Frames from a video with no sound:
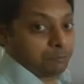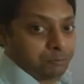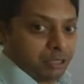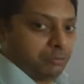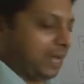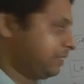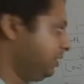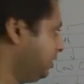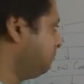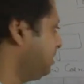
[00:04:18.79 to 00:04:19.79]

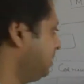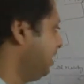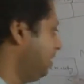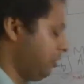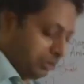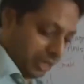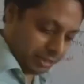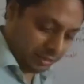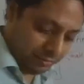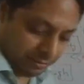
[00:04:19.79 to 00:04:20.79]
ferromagnetic material or as
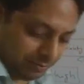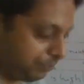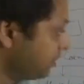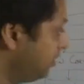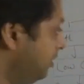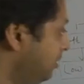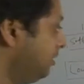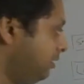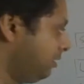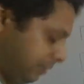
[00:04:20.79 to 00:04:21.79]

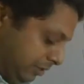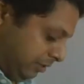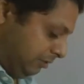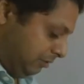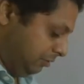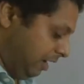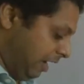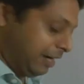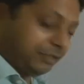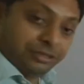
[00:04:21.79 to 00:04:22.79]
a
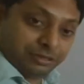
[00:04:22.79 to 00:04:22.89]
hard